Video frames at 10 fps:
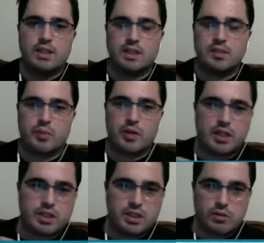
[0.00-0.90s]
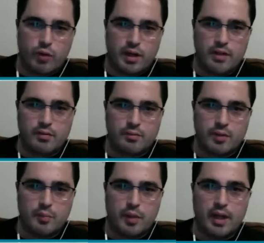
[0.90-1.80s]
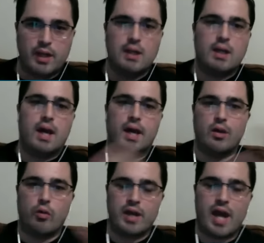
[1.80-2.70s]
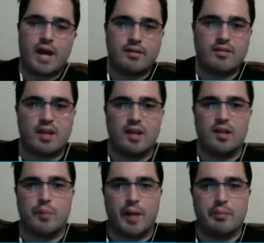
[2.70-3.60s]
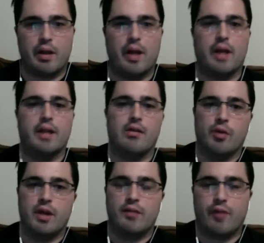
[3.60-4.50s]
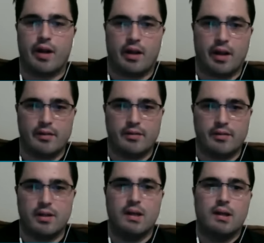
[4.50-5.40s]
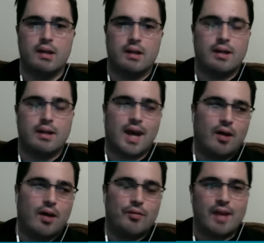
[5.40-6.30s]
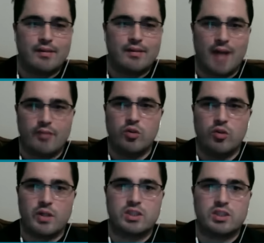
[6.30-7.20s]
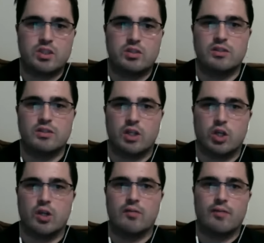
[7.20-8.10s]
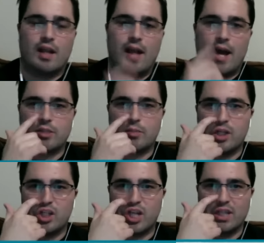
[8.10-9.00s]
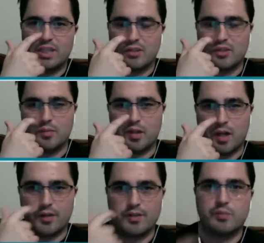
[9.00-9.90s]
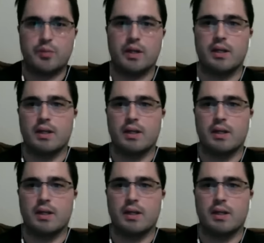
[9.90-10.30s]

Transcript: as production went into, into play, and they already had the set in the pipeline. They already had finalized it. Now, that's not too much excuse because they could have at the last minute changed out some of the colors, but